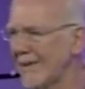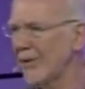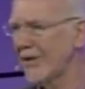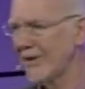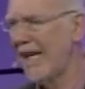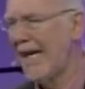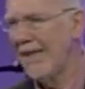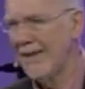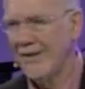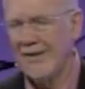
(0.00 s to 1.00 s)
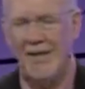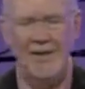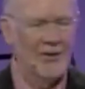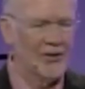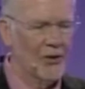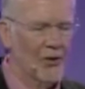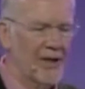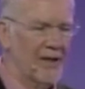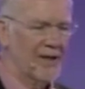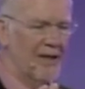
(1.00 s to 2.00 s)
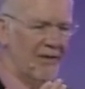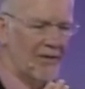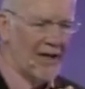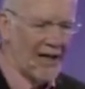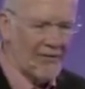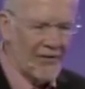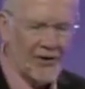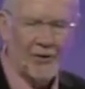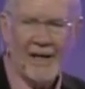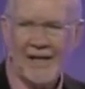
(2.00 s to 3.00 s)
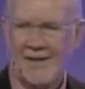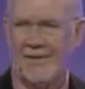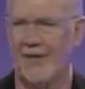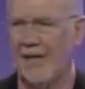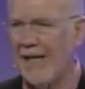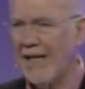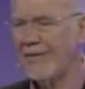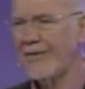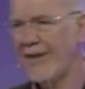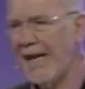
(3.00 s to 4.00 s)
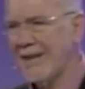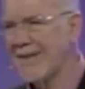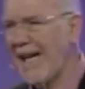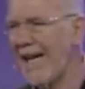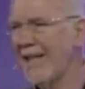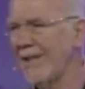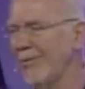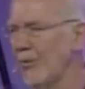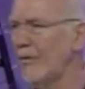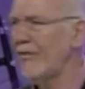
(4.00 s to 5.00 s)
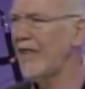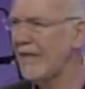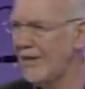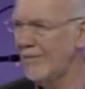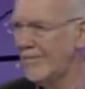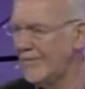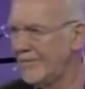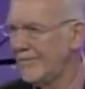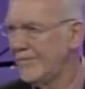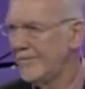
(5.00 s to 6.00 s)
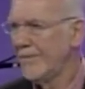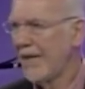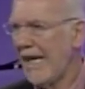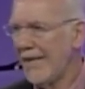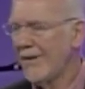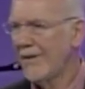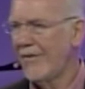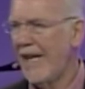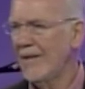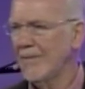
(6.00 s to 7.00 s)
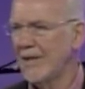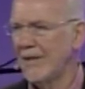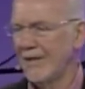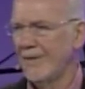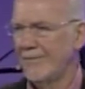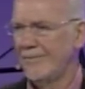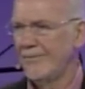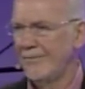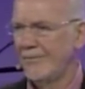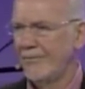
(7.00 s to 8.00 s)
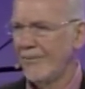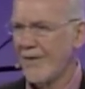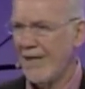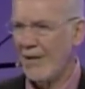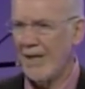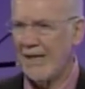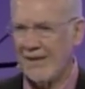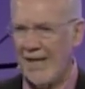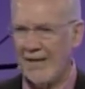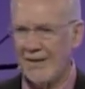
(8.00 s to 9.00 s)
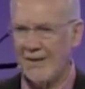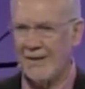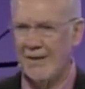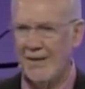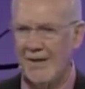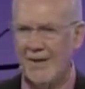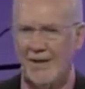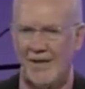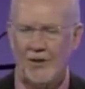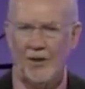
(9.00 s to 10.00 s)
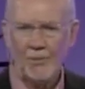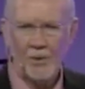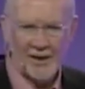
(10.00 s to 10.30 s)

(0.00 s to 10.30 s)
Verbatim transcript: those talents so that for the rest of the life, that talent will feed them and their families. Does that make sense? And God will